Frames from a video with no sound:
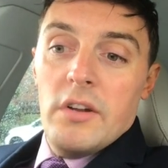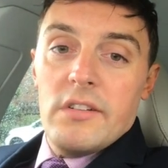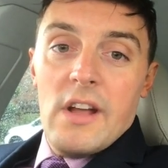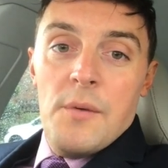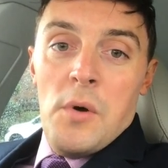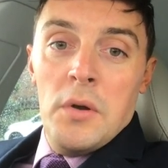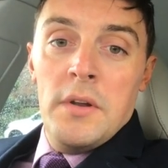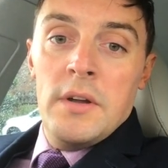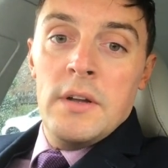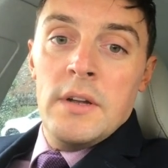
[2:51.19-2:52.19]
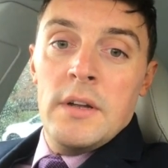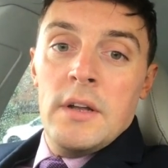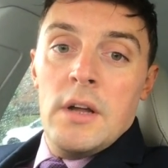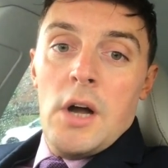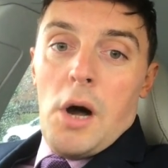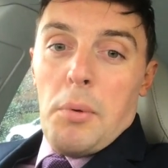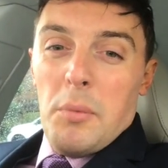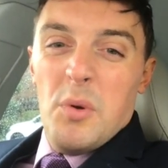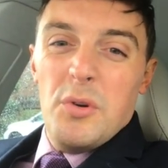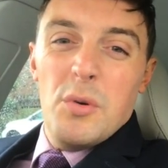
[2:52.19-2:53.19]
It's day one. I
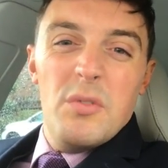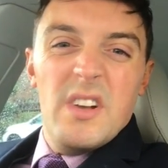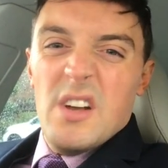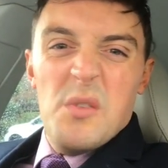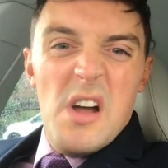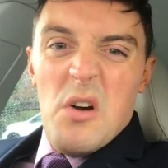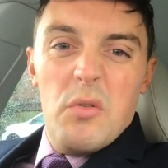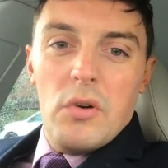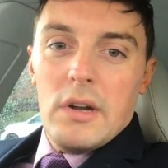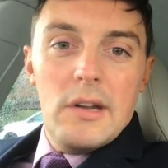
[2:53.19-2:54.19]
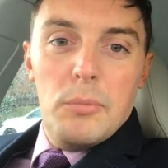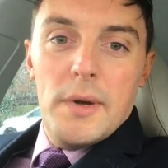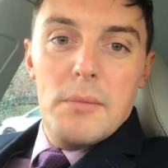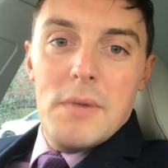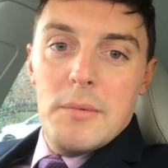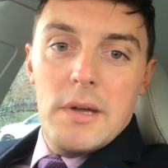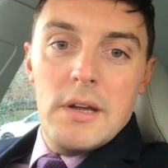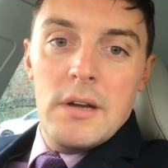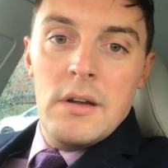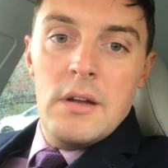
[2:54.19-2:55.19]
probably won't do a video now for a little bit, maybe
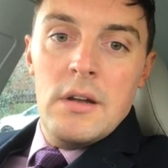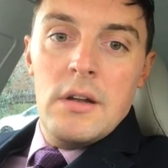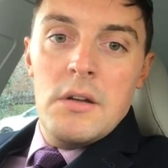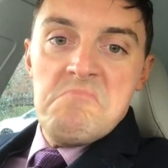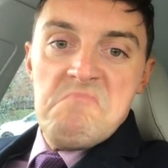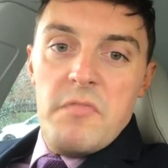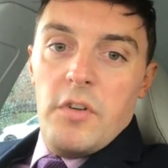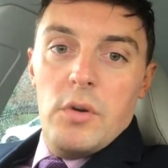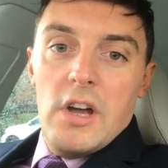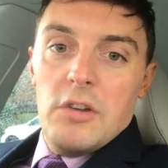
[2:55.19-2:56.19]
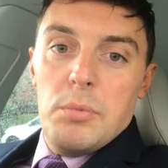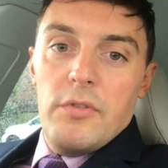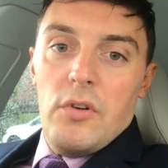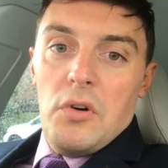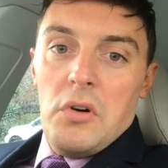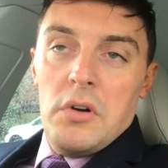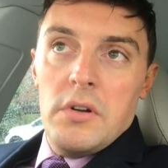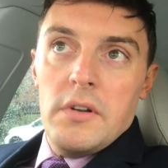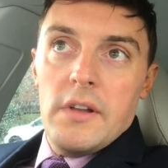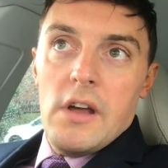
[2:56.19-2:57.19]
a few days before
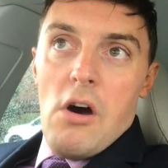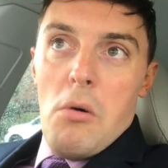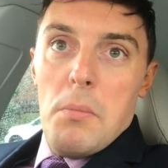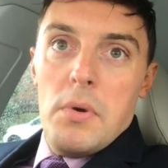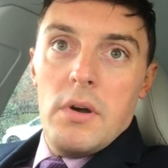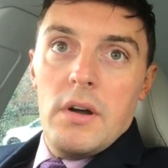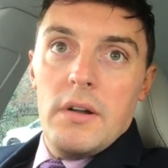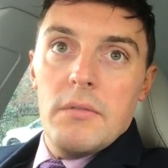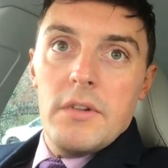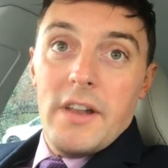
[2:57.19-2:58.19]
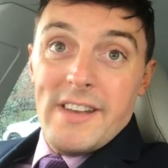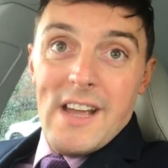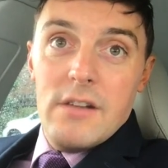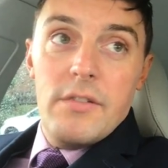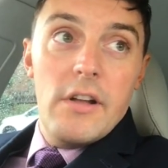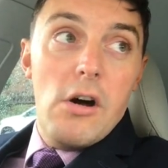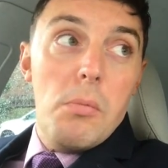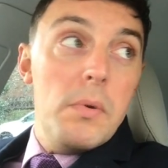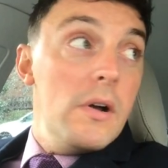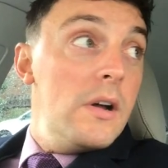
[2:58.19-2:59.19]
the op, the day of the
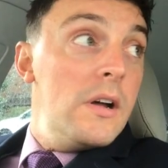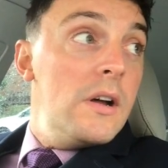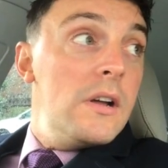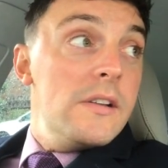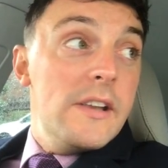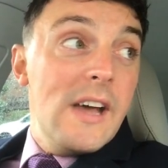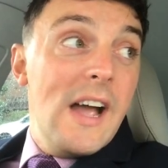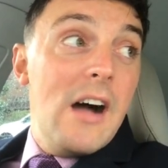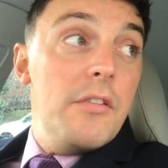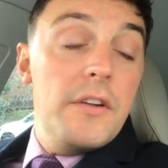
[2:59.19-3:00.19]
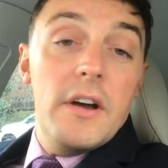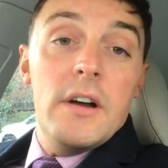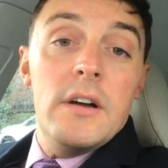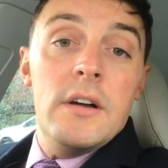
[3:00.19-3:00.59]
op, the day after.